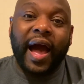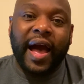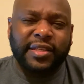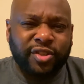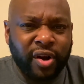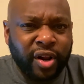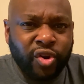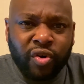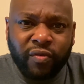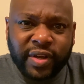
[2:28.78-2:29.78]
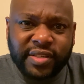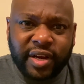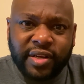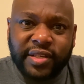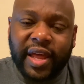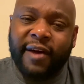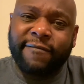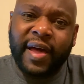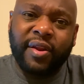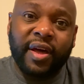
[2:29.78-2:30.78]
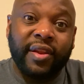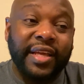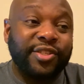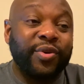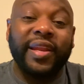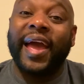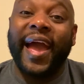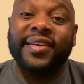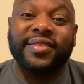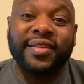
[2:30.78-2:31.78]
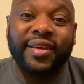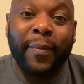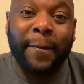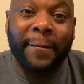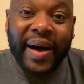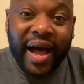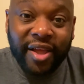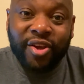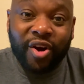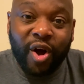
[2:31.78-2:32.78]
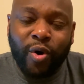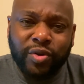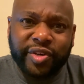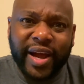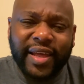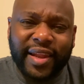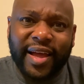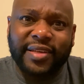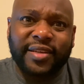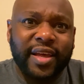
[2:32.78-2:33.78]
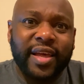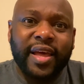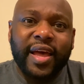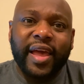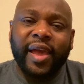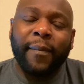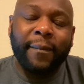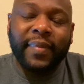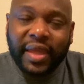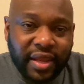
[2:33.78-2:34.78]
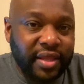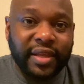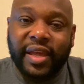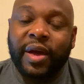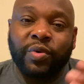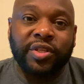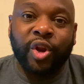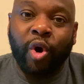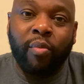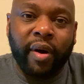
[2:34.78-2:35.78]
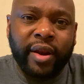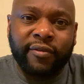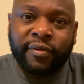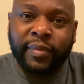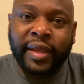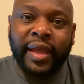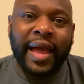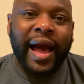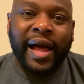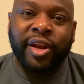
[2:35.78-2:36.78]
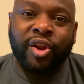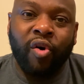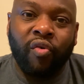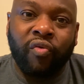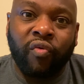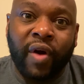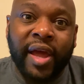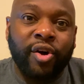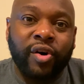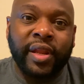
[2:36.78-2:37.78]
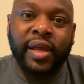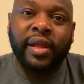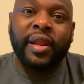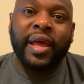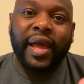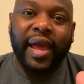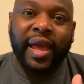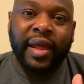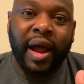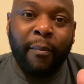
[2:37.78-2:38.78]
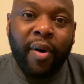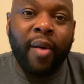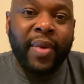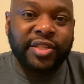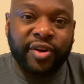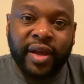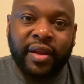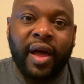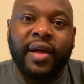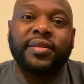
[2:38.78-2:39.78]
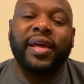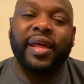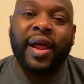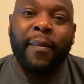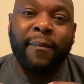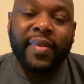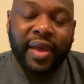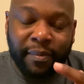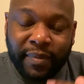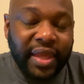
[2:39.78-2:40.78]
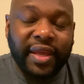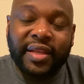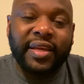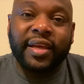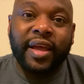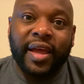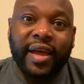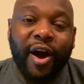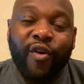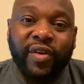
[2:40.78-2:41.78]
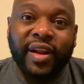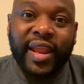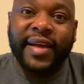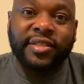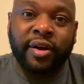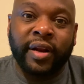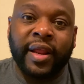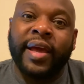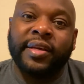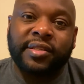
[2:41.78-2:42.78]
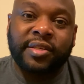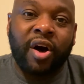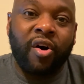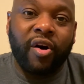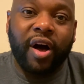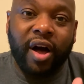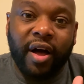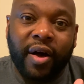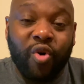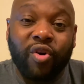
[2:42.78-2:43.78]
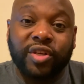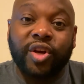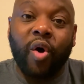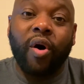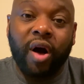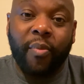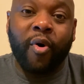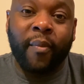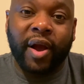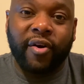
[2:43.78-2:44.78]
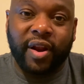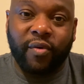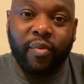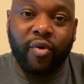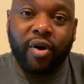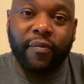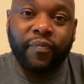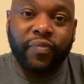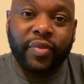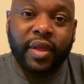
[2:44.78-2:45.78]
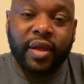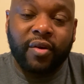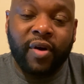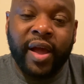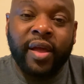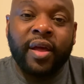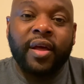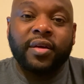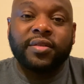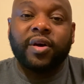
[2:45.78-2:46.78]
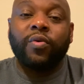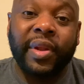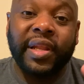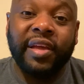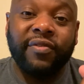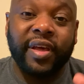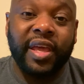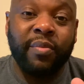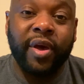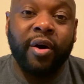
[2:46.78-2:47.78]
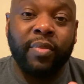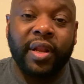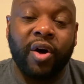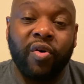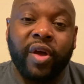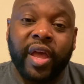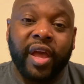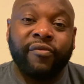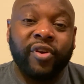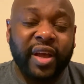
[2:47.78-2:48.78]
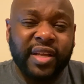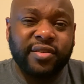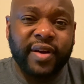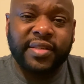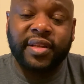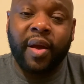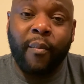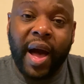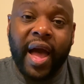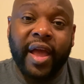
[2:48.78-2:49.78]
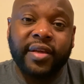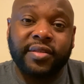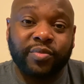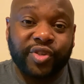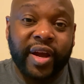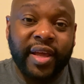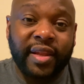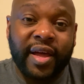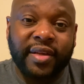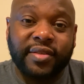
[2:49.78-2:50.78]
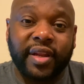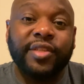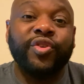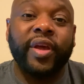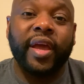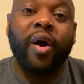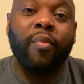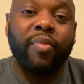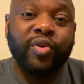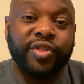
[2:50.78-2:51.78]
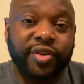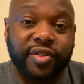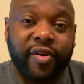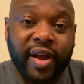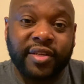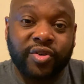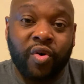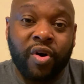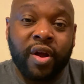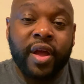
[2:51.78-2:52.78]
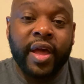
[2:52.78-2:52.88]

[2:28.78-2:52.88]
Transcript: I started doing research and I found out that you can actually buy your own Tradelines. Immediately, it was a no-brainer for me. I dove right on in and I bought my Tradelines, and I immediately over the next thirty days saw scores go up on my credit report, right? So leave an email below if you're interested in buying some Tradelines so that you can help boost your credit score.